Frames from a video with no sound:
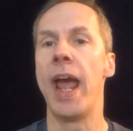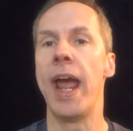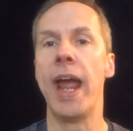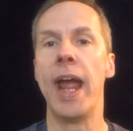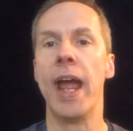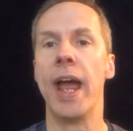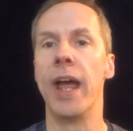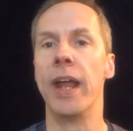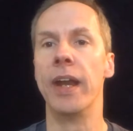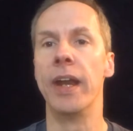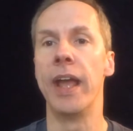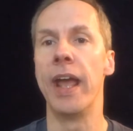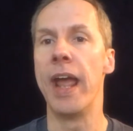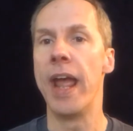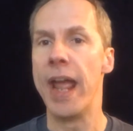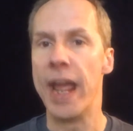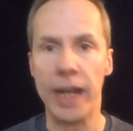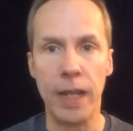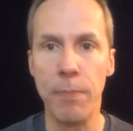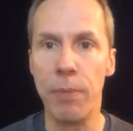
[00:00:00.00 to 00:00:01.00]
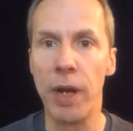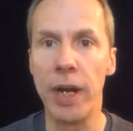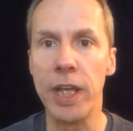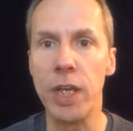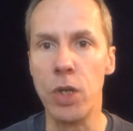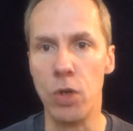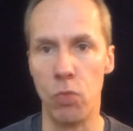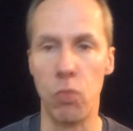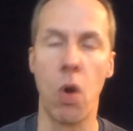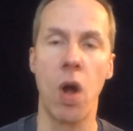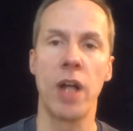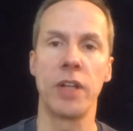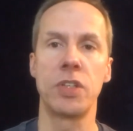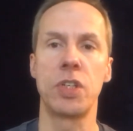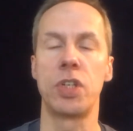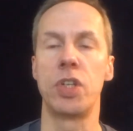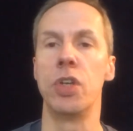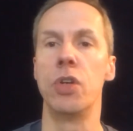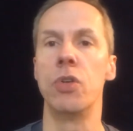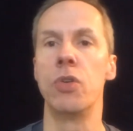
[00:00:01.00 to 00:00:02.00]
And anybody who
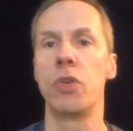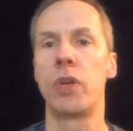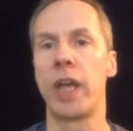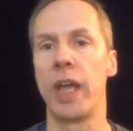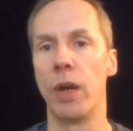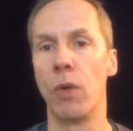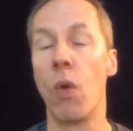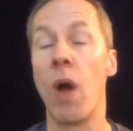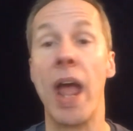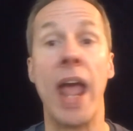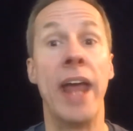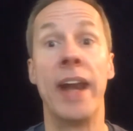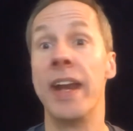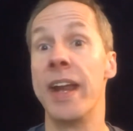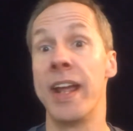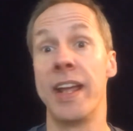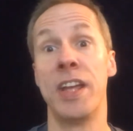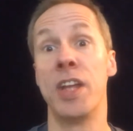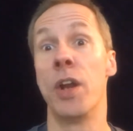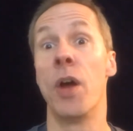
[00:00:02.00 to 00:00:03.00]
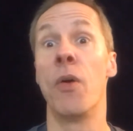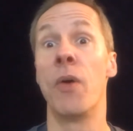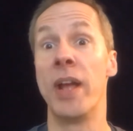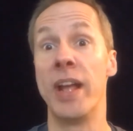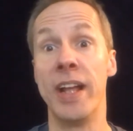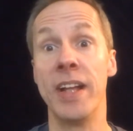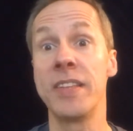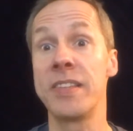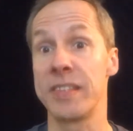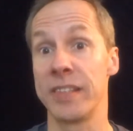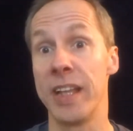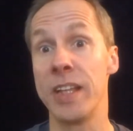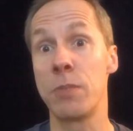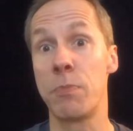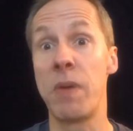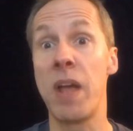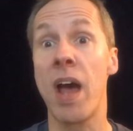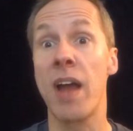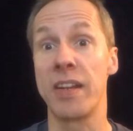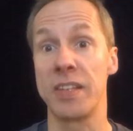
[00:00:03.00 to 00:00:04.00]
wants to can, and let's
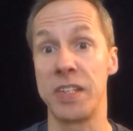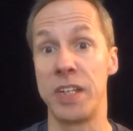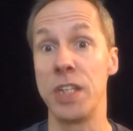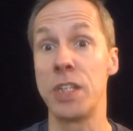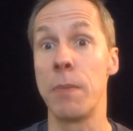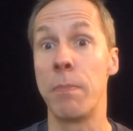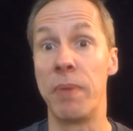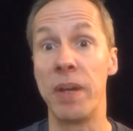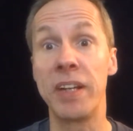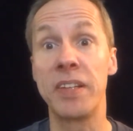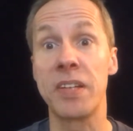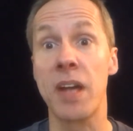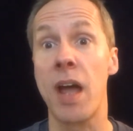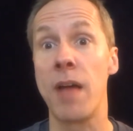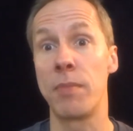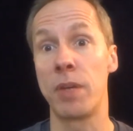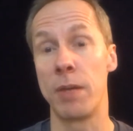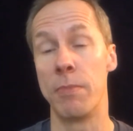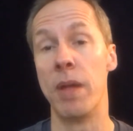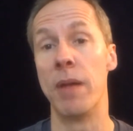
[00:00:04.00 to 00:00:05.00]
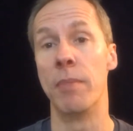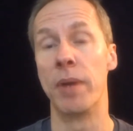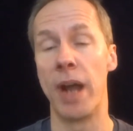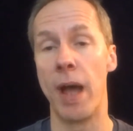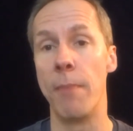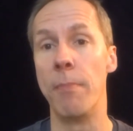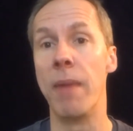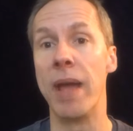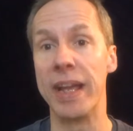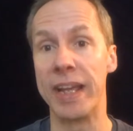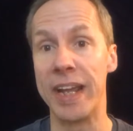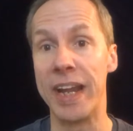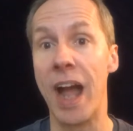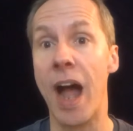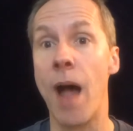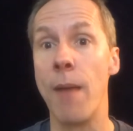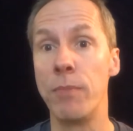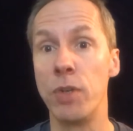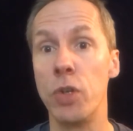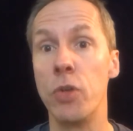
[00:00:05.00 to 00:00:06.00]
be honest, it's a big time commitment I'm making.
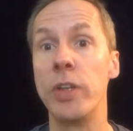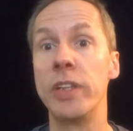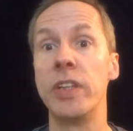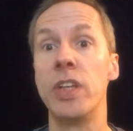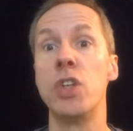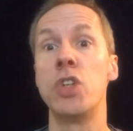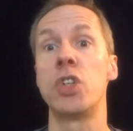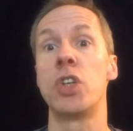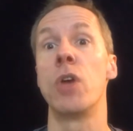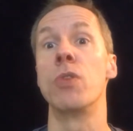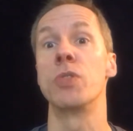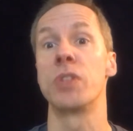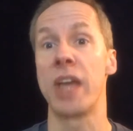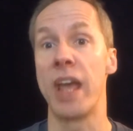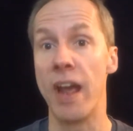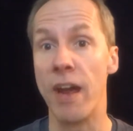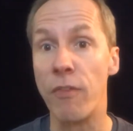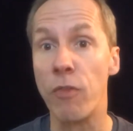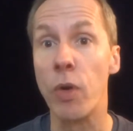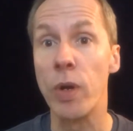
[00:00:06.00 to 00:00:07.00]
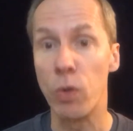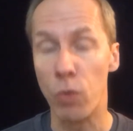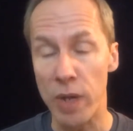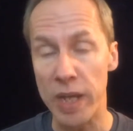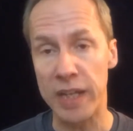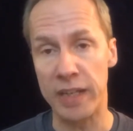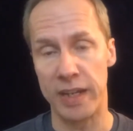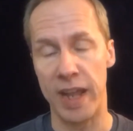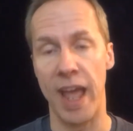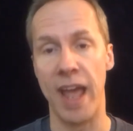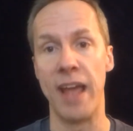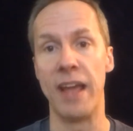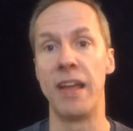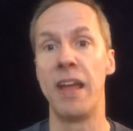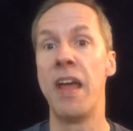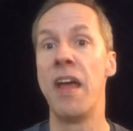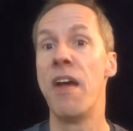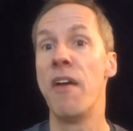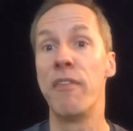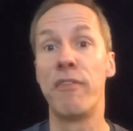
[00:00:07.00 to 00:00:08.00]
I'm doing these shows every weekday.
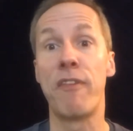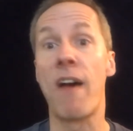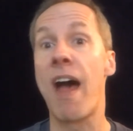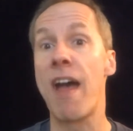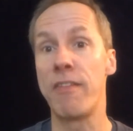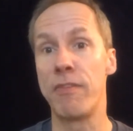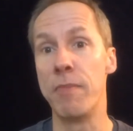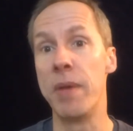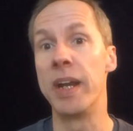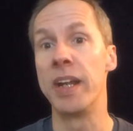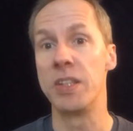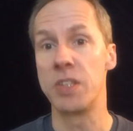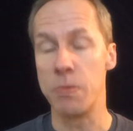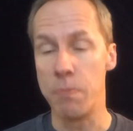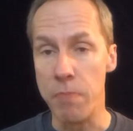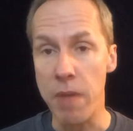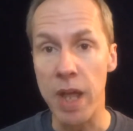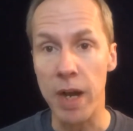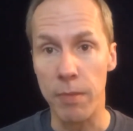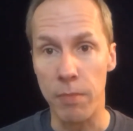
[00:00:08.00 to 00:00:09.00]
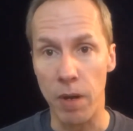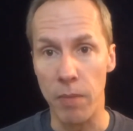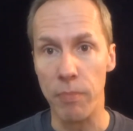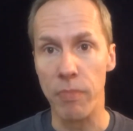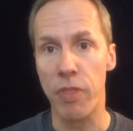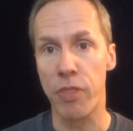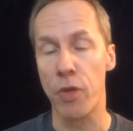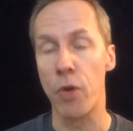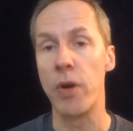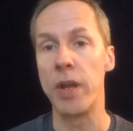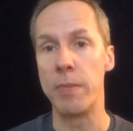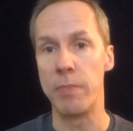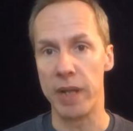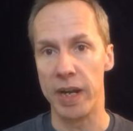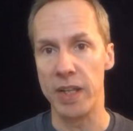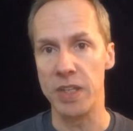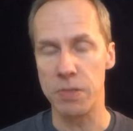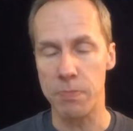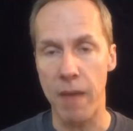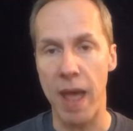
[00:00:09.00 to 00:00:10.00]
5 minutes minimum, 30
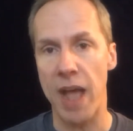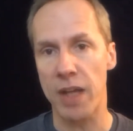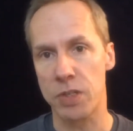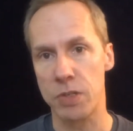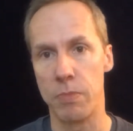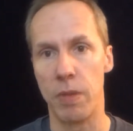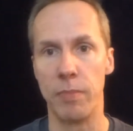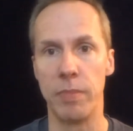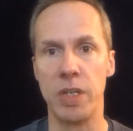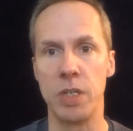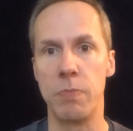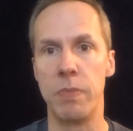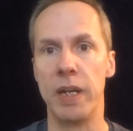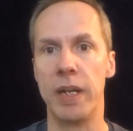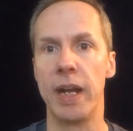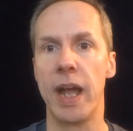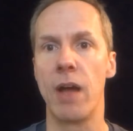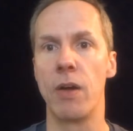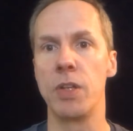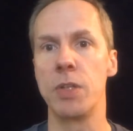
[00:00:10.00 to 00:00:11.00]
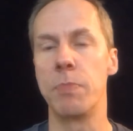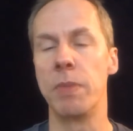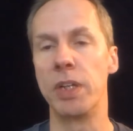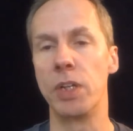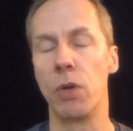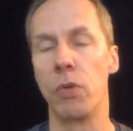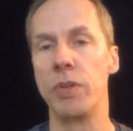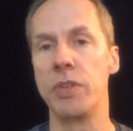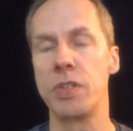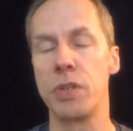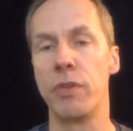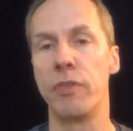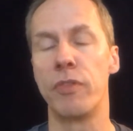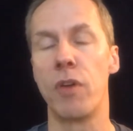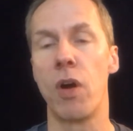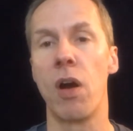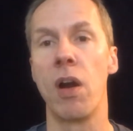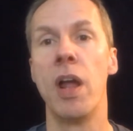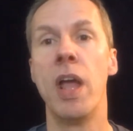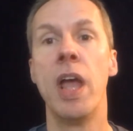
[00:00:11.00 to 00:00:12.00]
minutes maximum has been how it's been going so
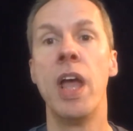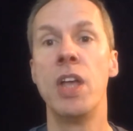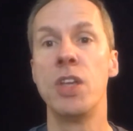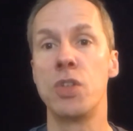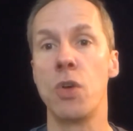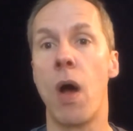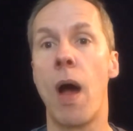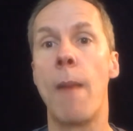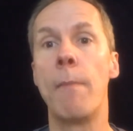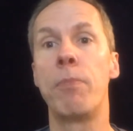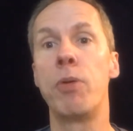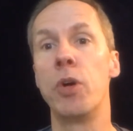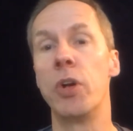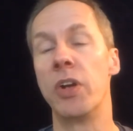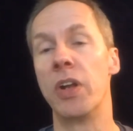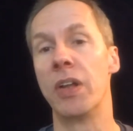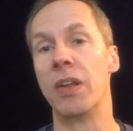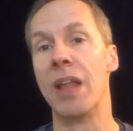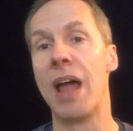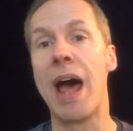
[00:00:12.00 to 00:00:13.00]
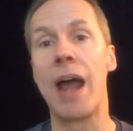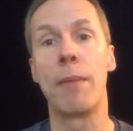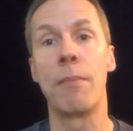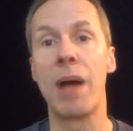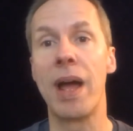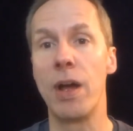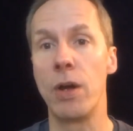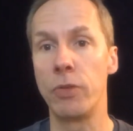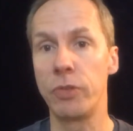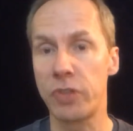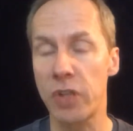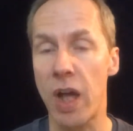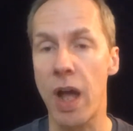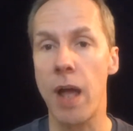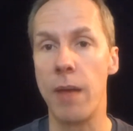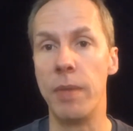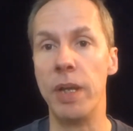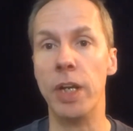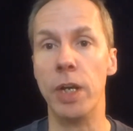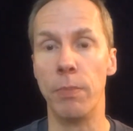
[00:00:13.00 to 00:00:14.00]
far. So I'm putting a lot of my own
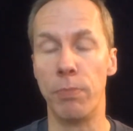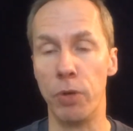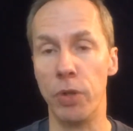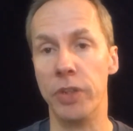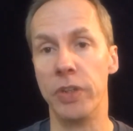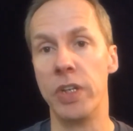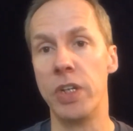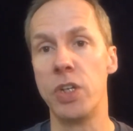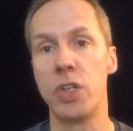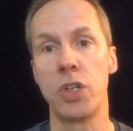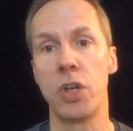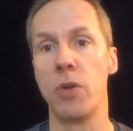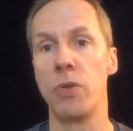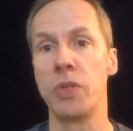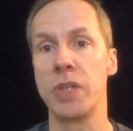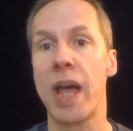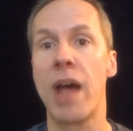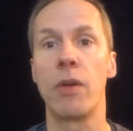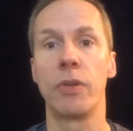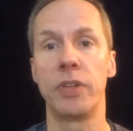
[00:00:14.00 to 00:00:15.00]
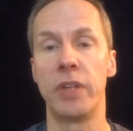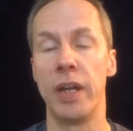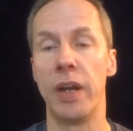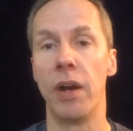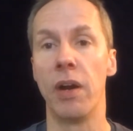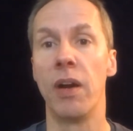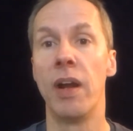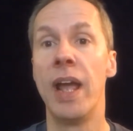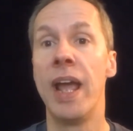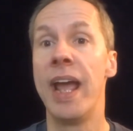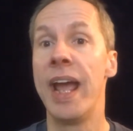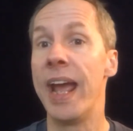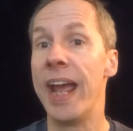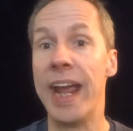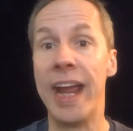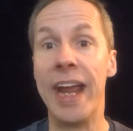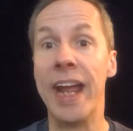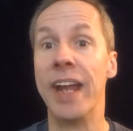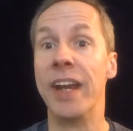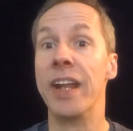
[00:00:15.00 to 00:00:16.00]
time into putting these shows out there.
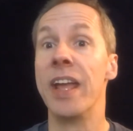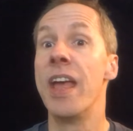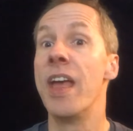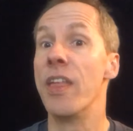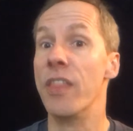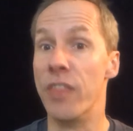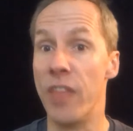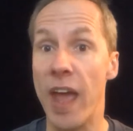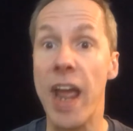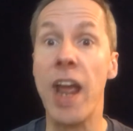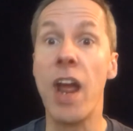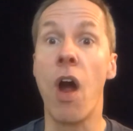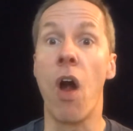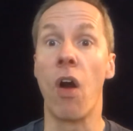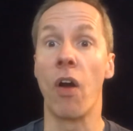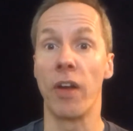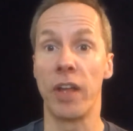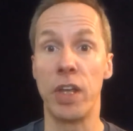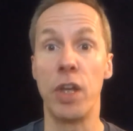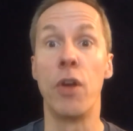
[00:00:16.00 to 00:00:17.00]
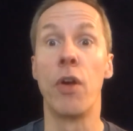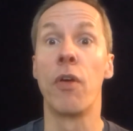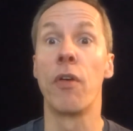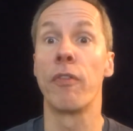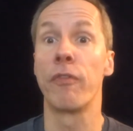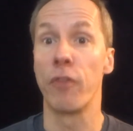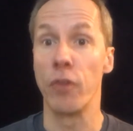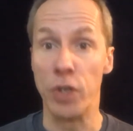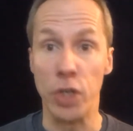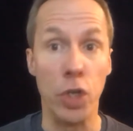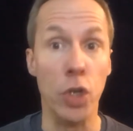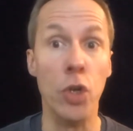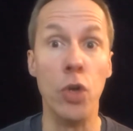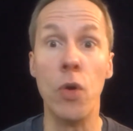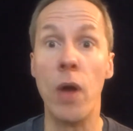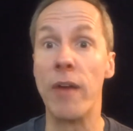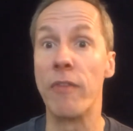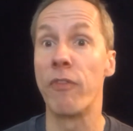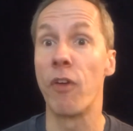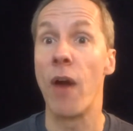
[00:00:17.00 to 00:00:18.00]
And they are here for
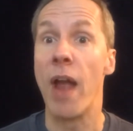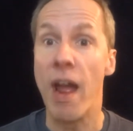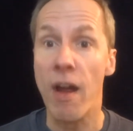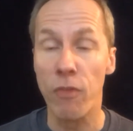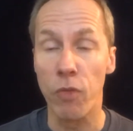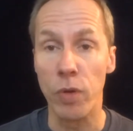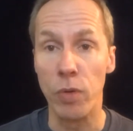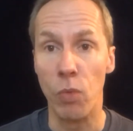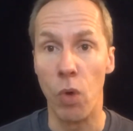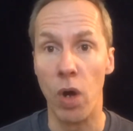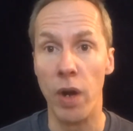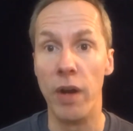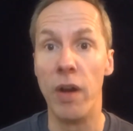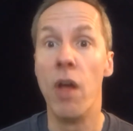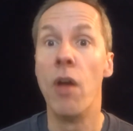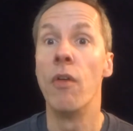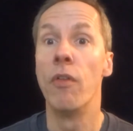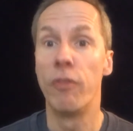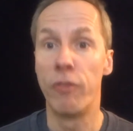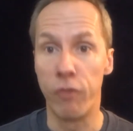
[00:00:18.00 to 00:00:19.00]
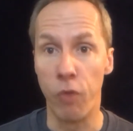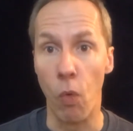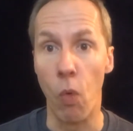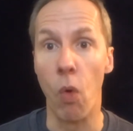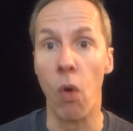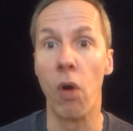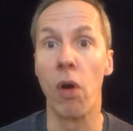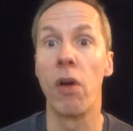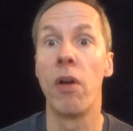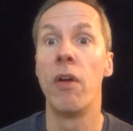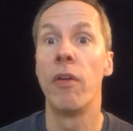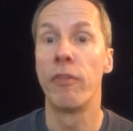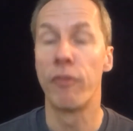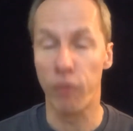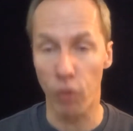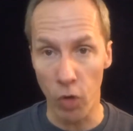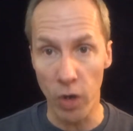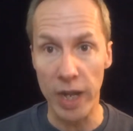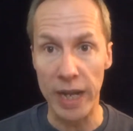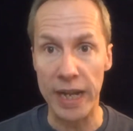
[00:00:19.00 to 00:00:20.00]
you and for everyone for
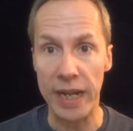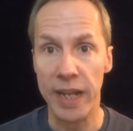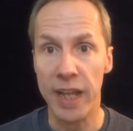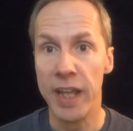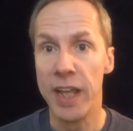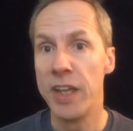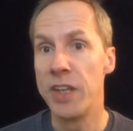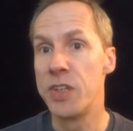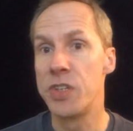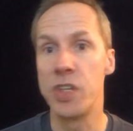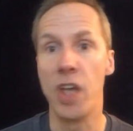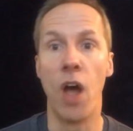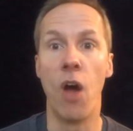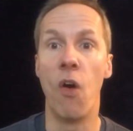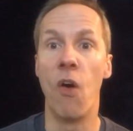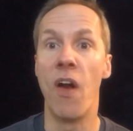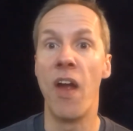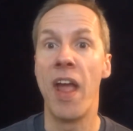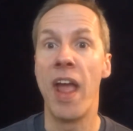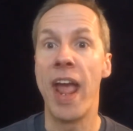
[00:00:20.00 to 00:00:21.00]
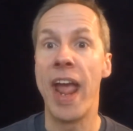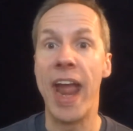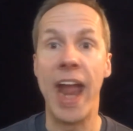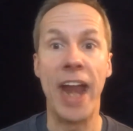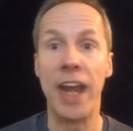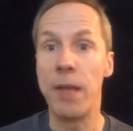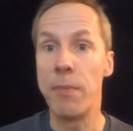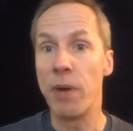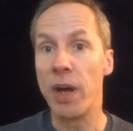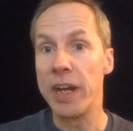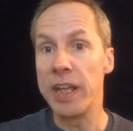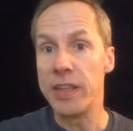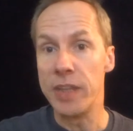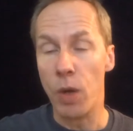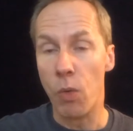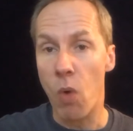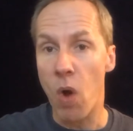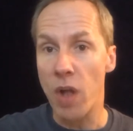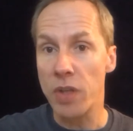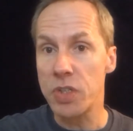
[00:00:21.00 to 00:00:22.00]
free. So anybody
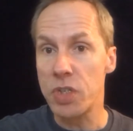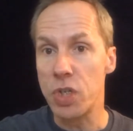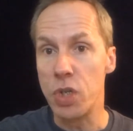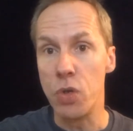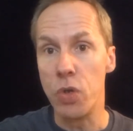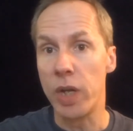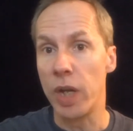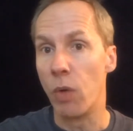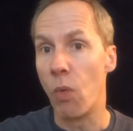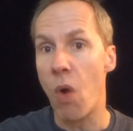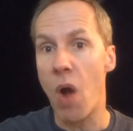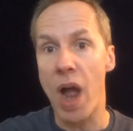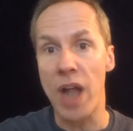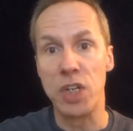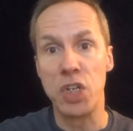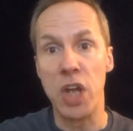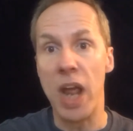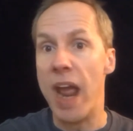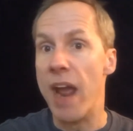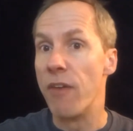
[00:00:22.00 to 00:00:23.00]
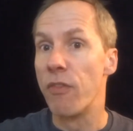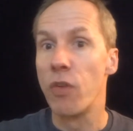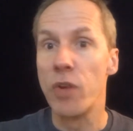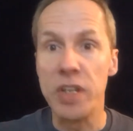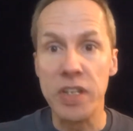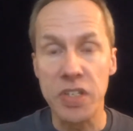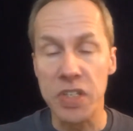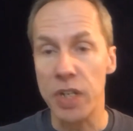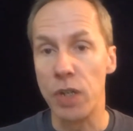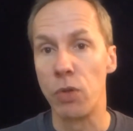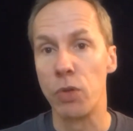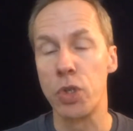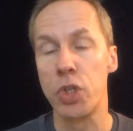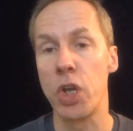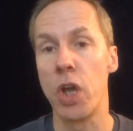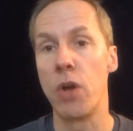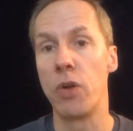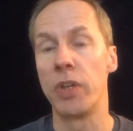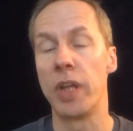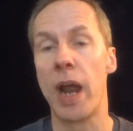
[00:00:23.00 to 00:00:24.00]
that wants to can watch every single
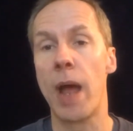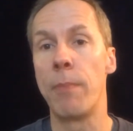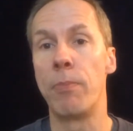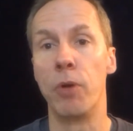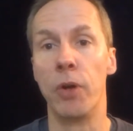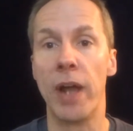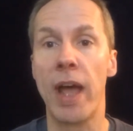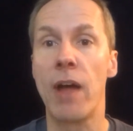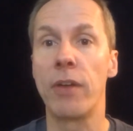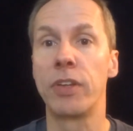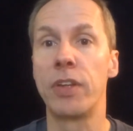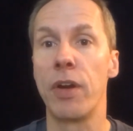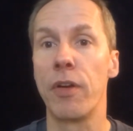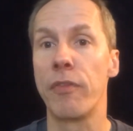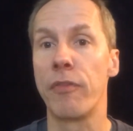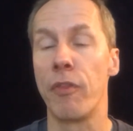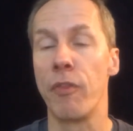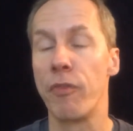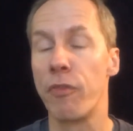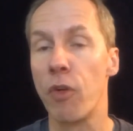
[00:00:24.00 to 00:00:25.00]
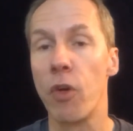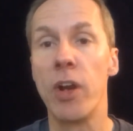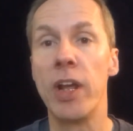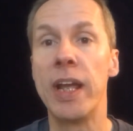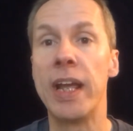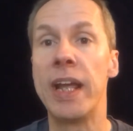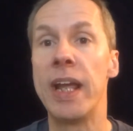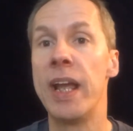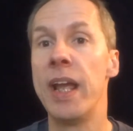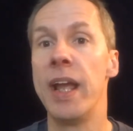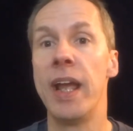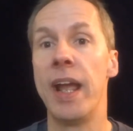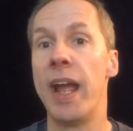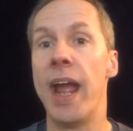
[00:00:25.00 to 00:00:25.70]
show that I put out there for free.